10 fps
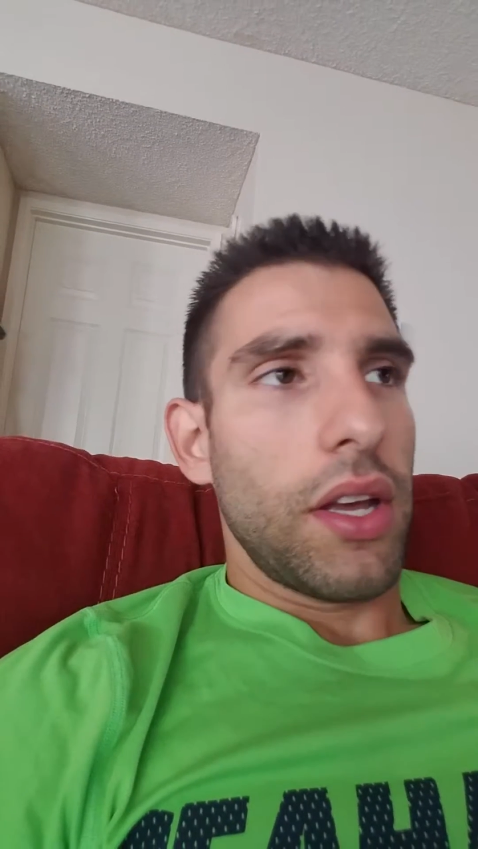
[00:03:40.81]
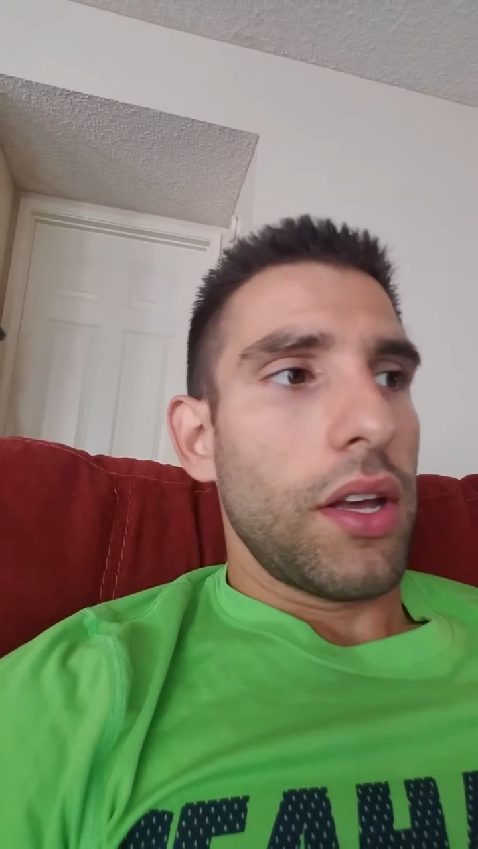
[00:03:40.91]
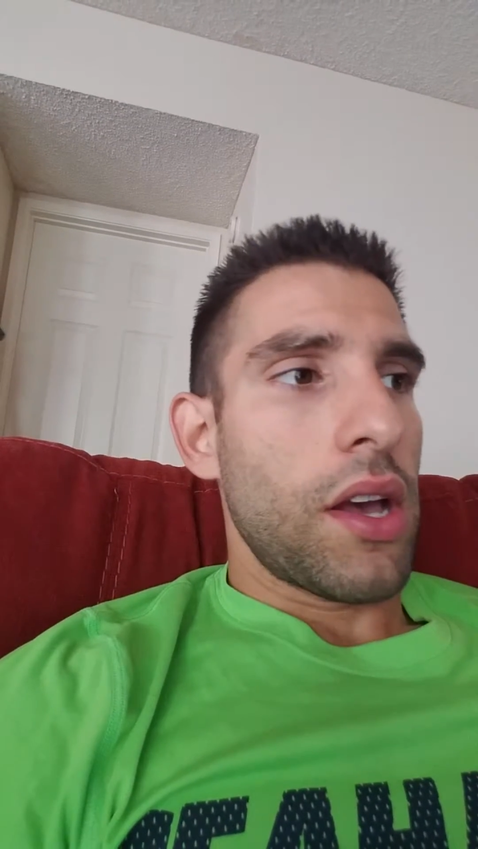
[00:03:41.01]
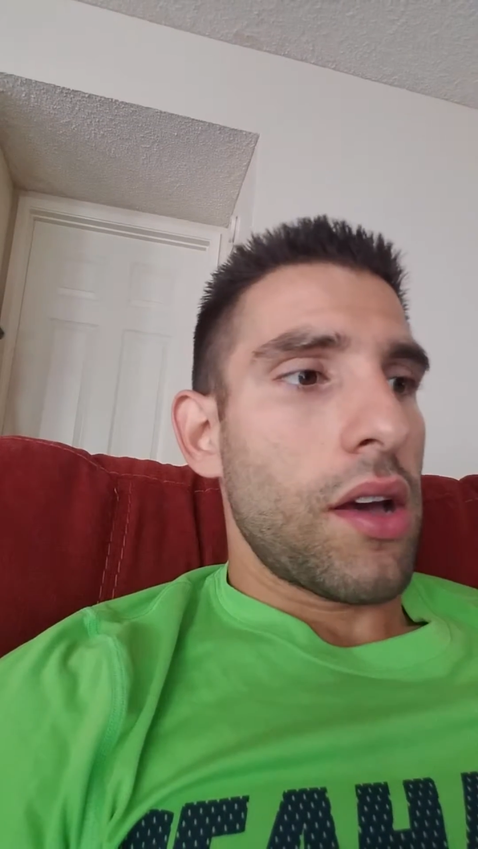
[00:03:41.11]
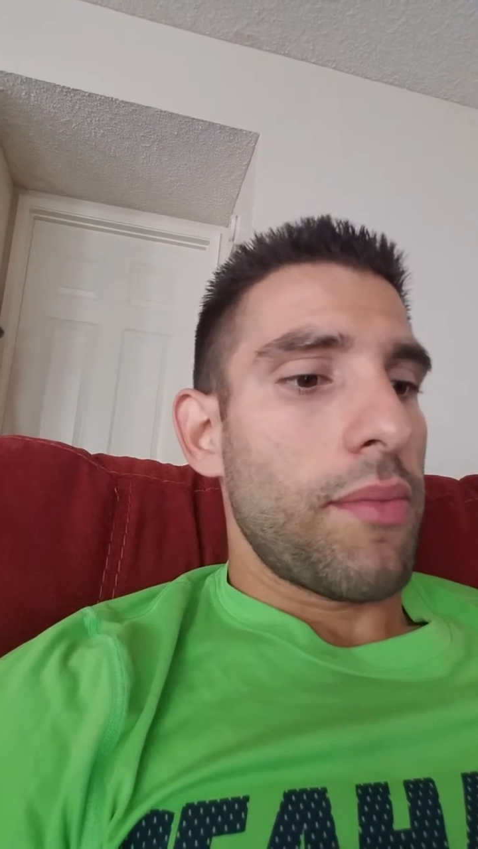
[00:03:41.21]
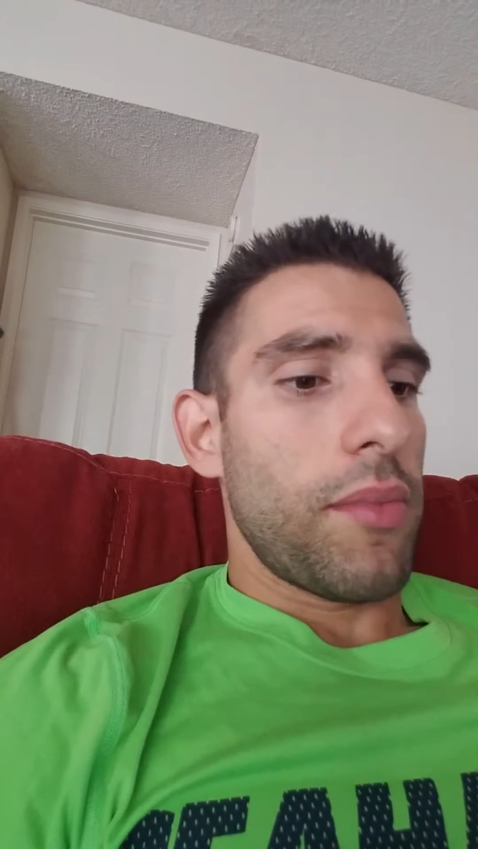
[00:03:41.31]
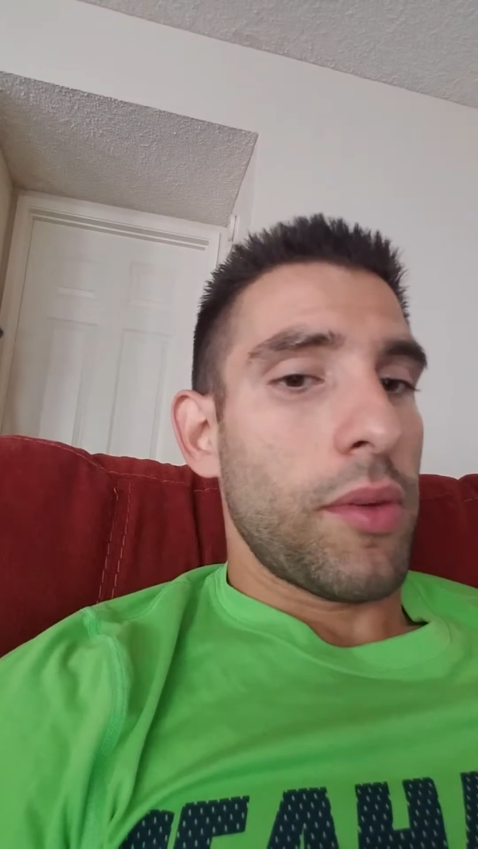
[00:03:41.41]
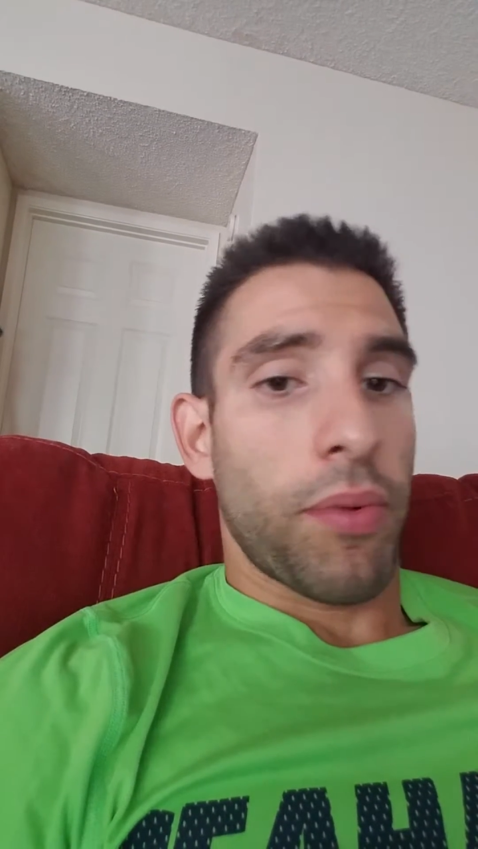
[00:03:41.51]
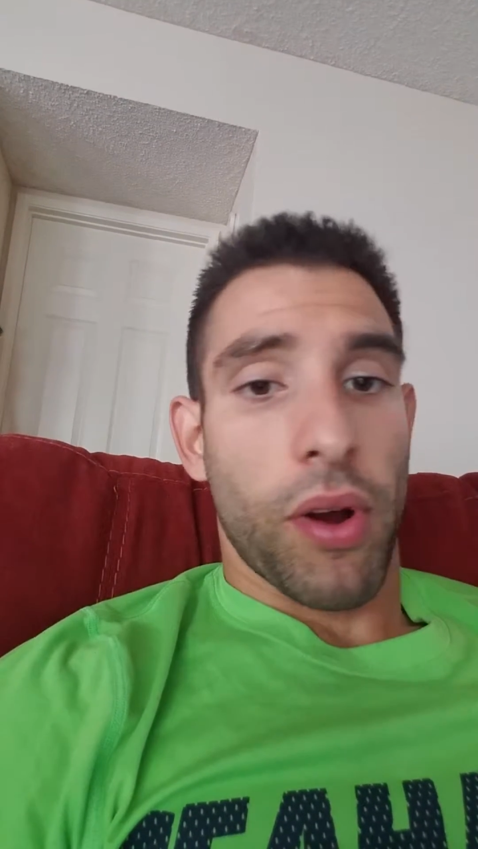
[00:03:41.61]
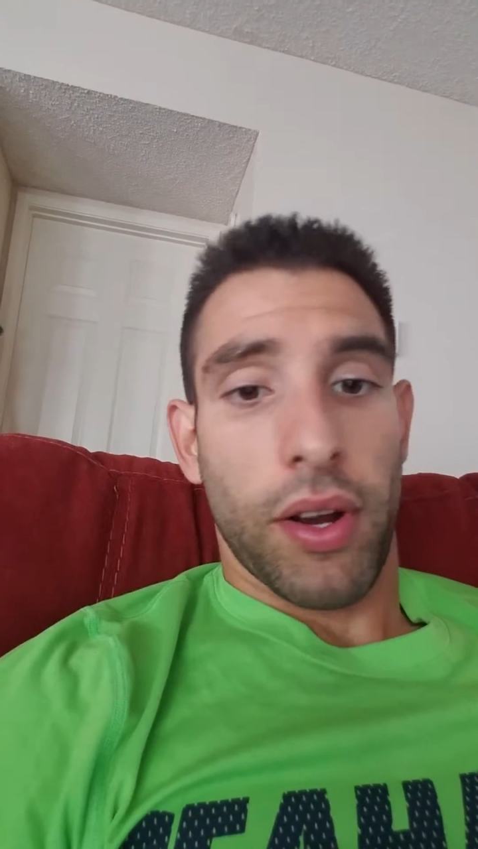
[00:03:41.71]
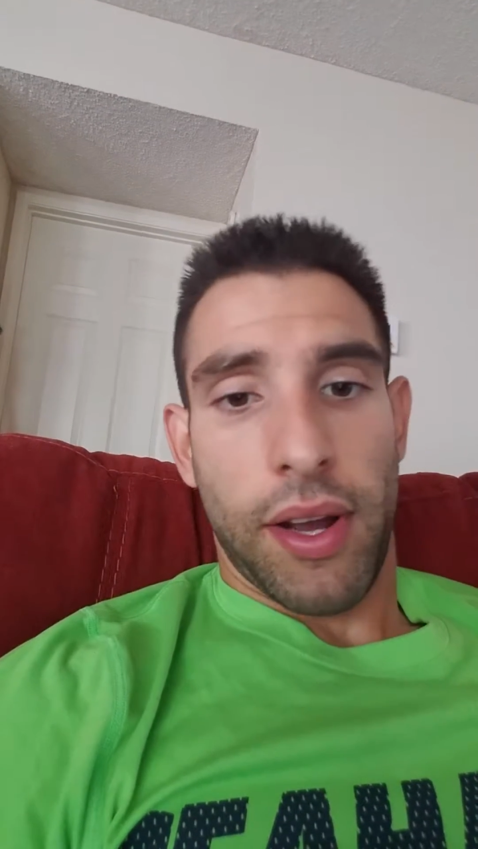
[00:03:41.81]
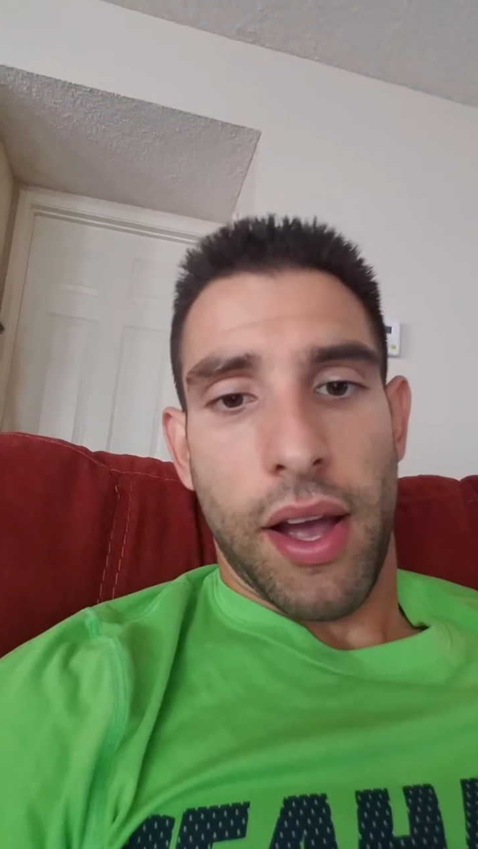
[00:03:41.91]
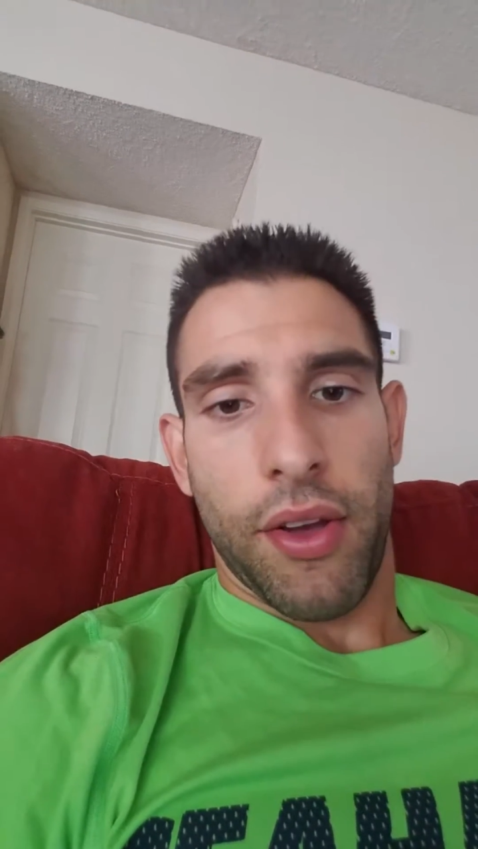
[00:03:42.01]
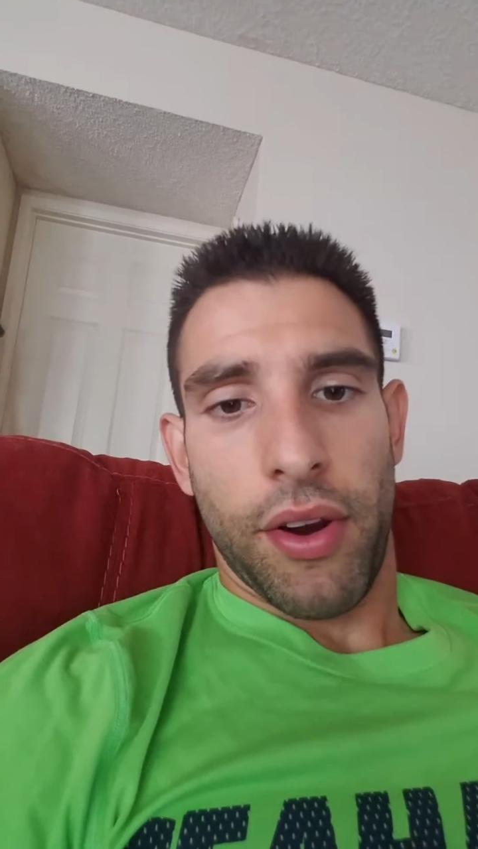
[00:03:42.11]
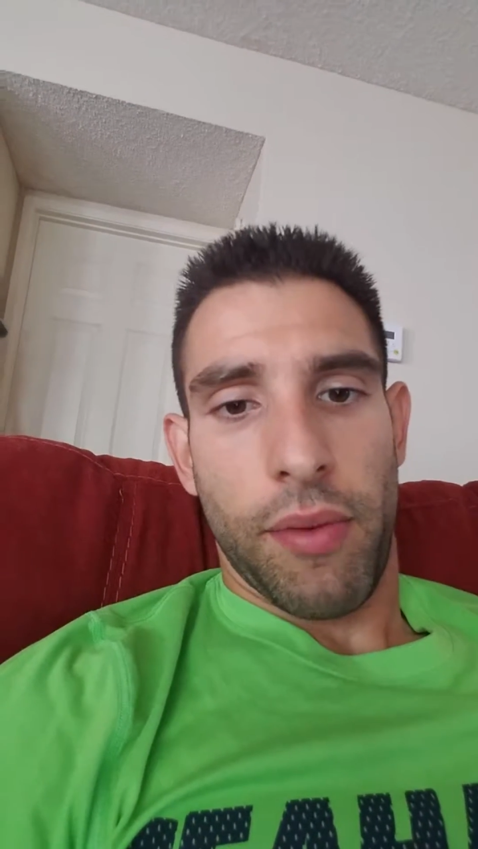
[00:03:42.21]
The prong
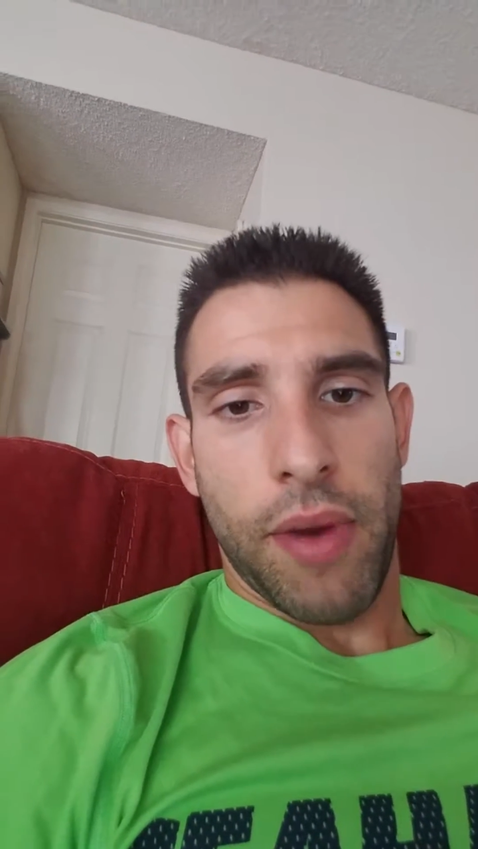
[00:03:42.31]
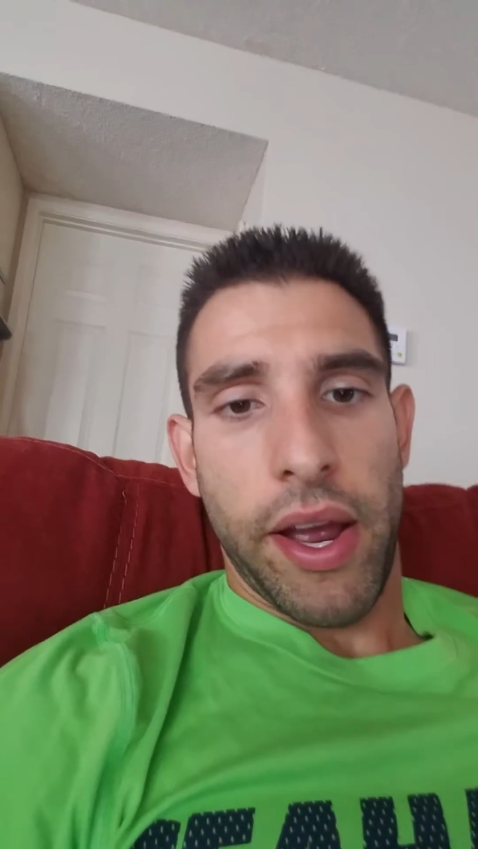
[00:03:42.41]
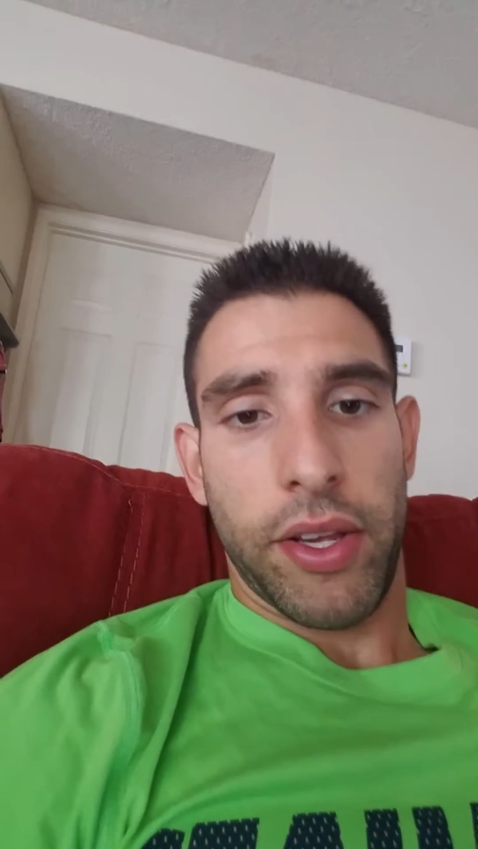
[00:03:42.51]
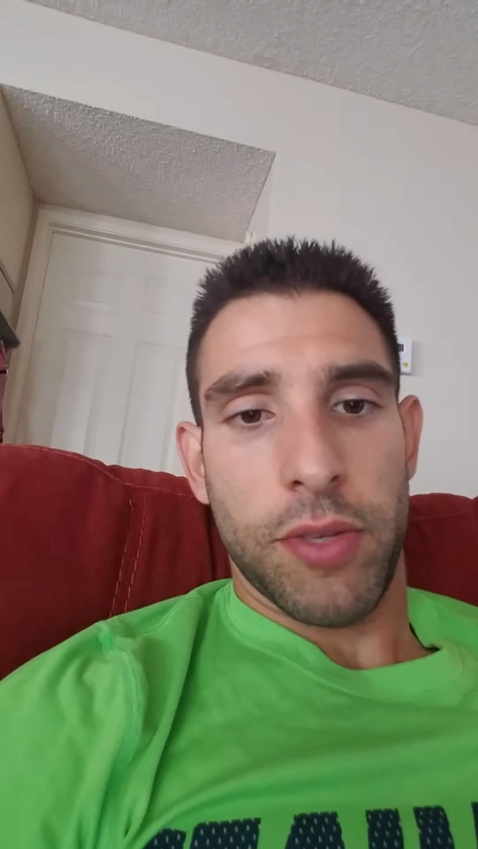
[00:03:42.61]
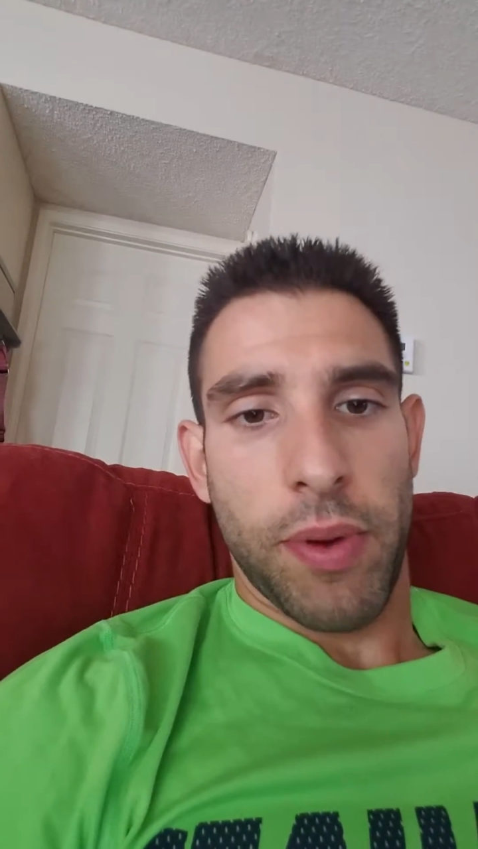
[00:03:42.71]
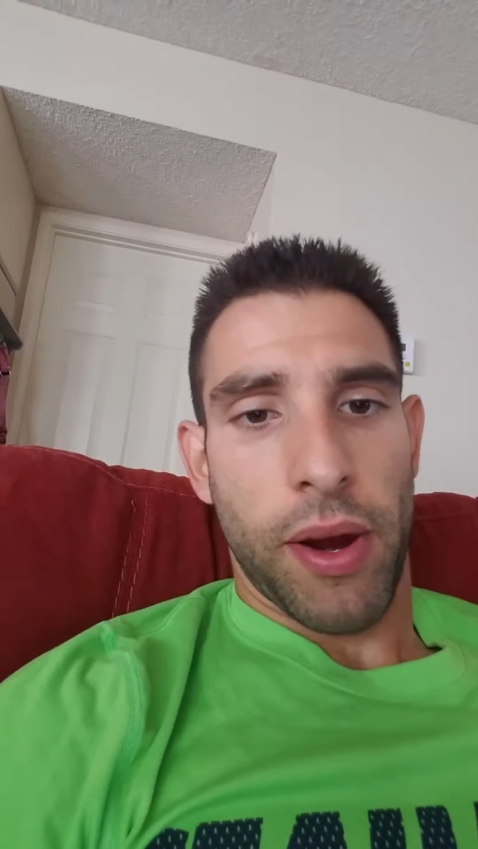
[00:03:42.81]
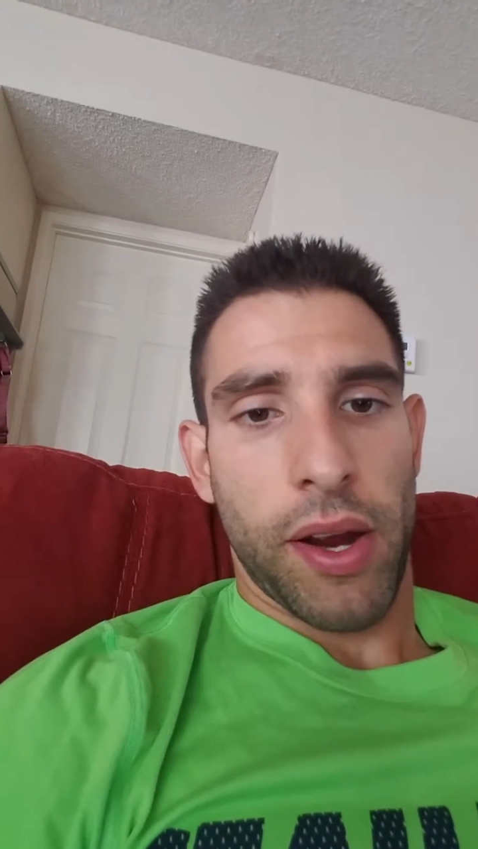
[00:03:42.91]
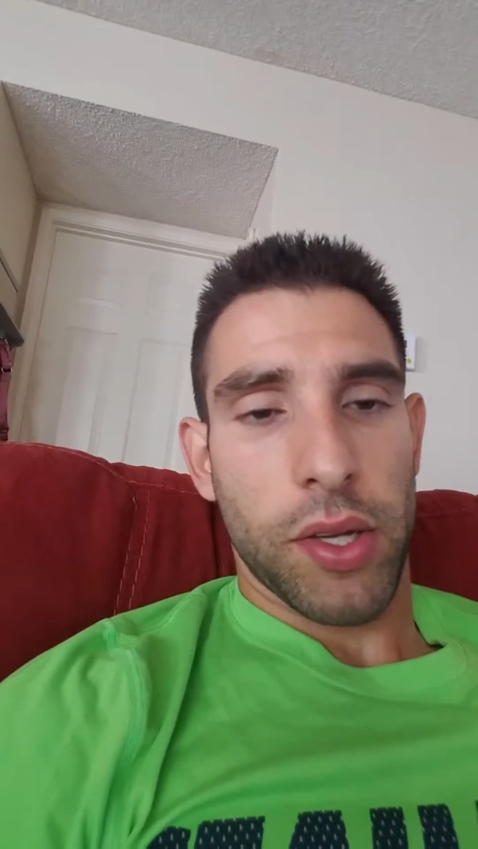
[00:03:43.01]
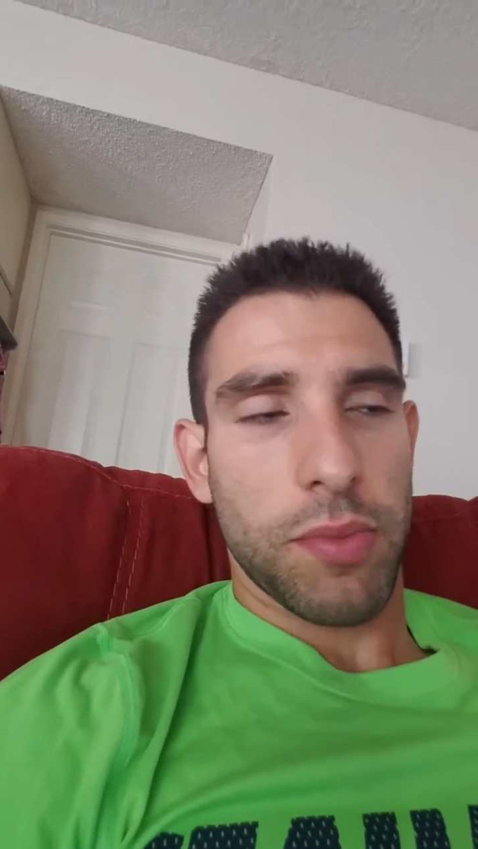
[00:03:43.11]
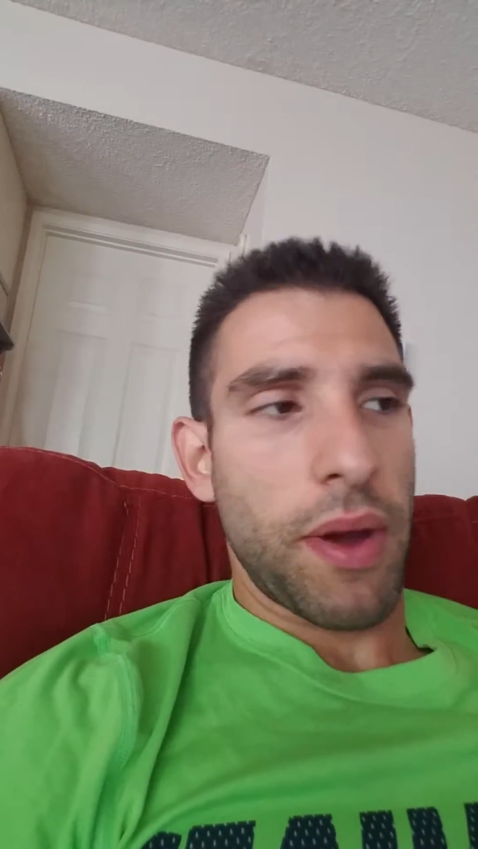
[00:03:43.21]
collar, in my experience,